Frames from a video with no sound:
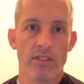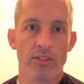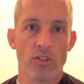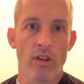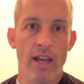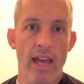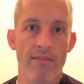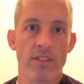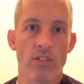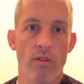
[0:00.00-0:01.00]
try
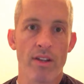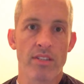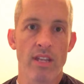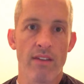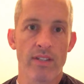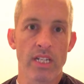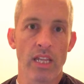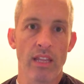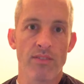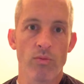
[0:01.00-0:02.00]
heavy squats and heavy
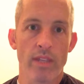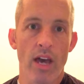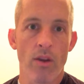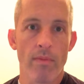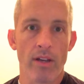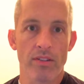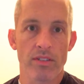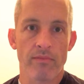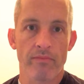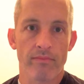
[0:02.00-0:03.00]
deadlifts without a belt.